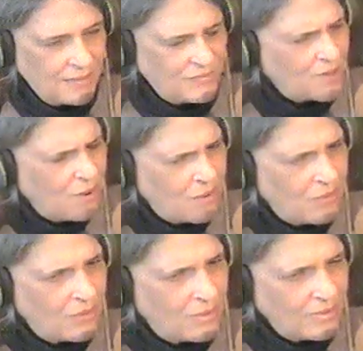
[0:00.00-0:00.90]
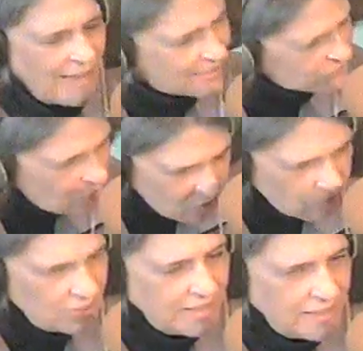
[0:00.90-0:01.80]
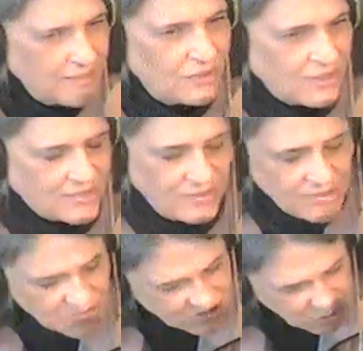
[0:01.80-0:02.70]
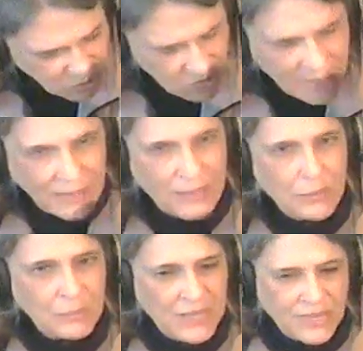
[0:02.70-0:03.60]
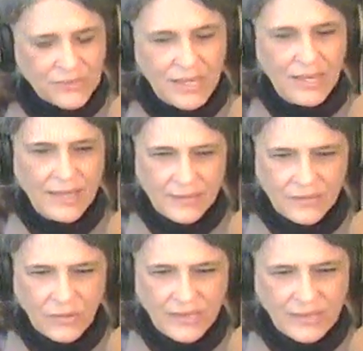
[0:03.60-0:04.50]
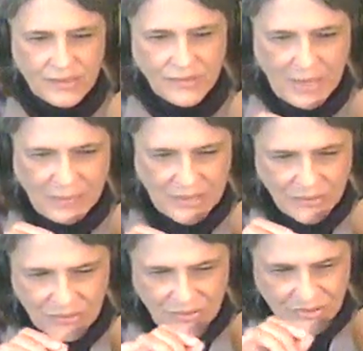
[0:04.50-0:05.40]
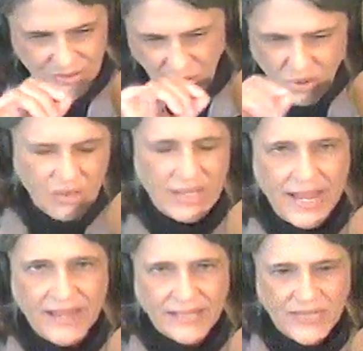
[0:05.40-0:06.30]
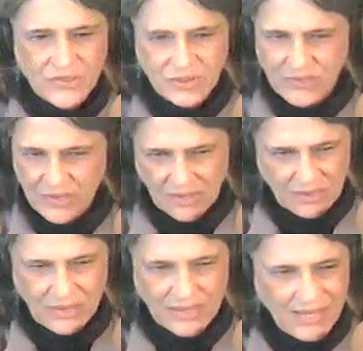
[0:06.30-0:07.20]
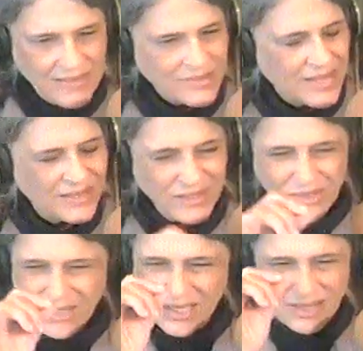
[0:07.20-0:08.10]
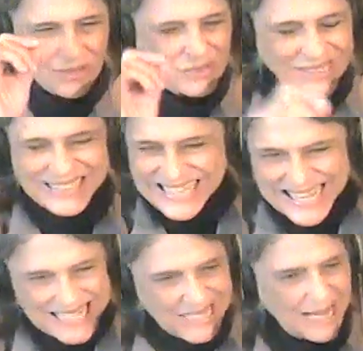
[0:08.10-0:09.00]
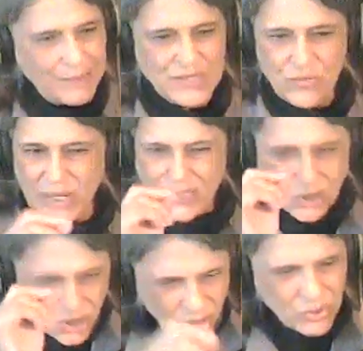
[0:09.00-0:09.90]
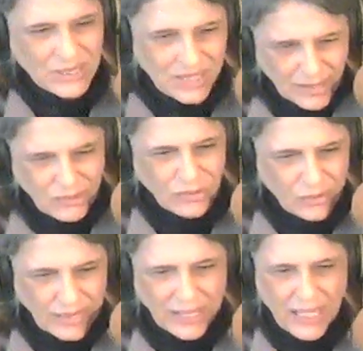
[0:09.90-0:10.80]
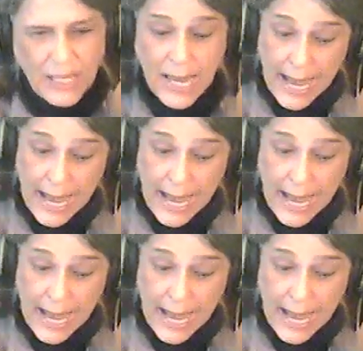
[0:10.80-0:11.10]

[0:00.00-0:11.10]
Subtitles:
So that totally, okay, so there's just one little piece that's somebody who's just totally anti-Israel is going to look at that and say, look at those goddamn Israel, look what they're doing again.